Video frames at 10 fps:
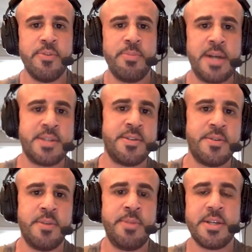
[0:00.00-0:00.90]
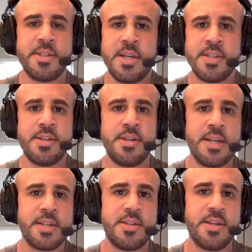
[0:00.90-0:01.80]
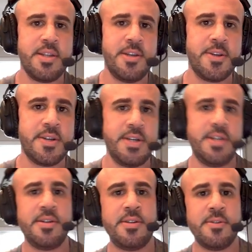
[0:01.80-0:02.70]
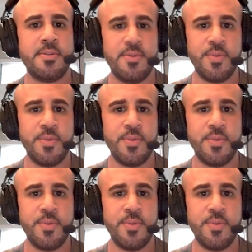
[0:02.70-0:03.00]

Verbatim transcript: repository because that's the next thing that you're going to need to do.